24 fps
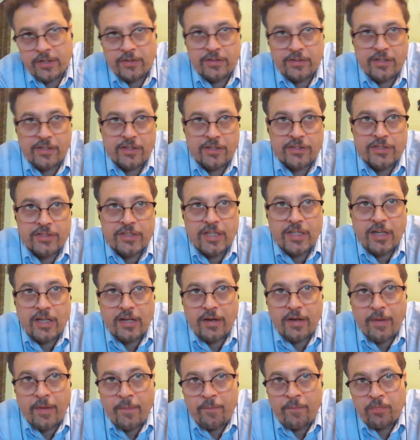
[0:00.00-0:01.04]
There's uh,
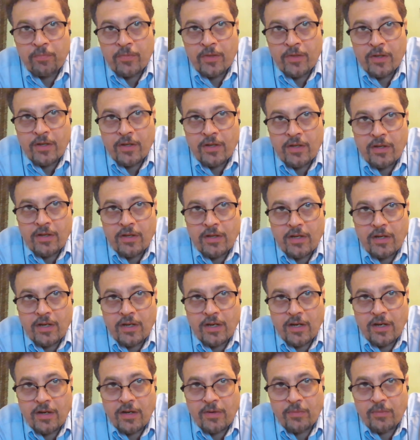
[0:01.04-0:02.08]

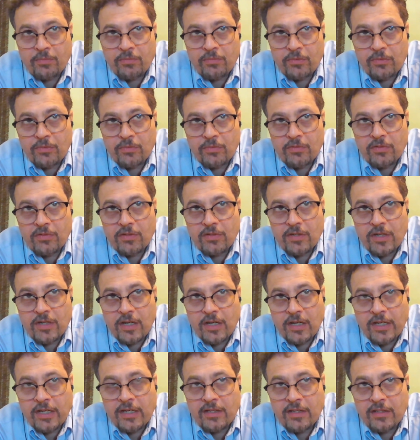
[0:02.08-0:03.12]
uh,
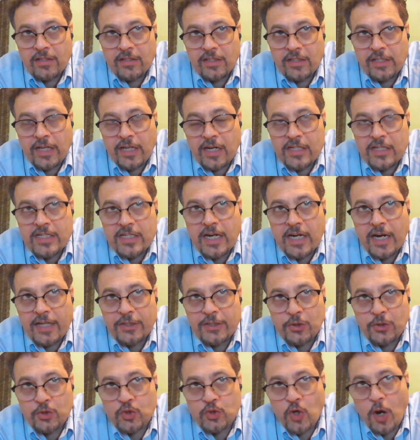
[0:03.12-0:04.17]
young
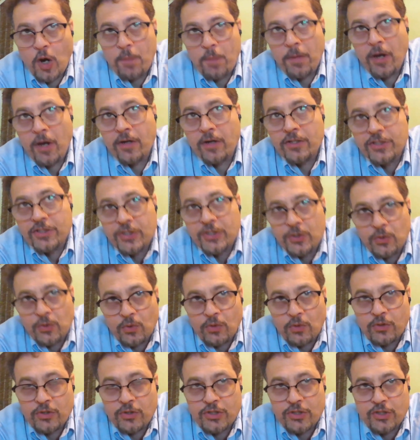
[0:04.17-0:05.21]
guys who drop out of
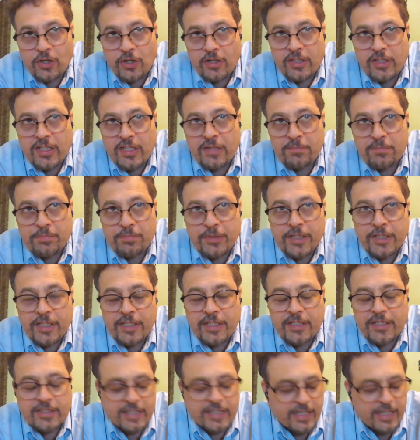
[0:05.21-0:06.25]
school to start
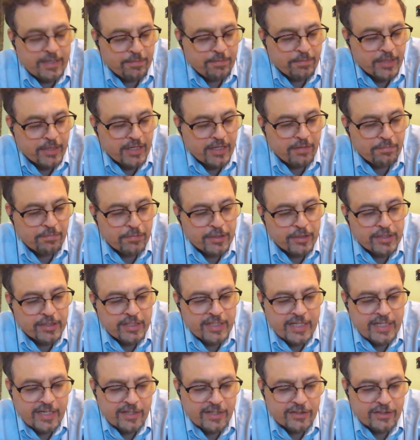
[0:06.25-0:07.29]
companies and become
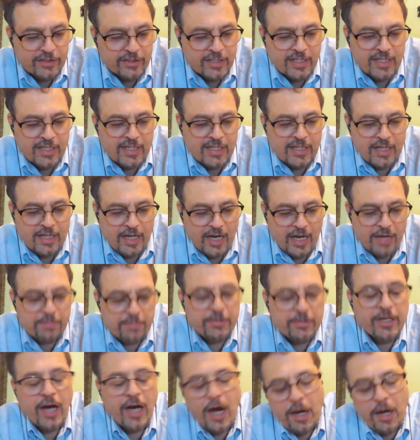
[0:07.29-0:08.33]
millionaires.
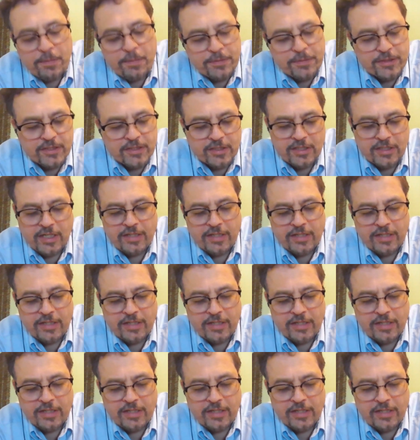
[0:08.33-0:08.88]
I'm the opposite.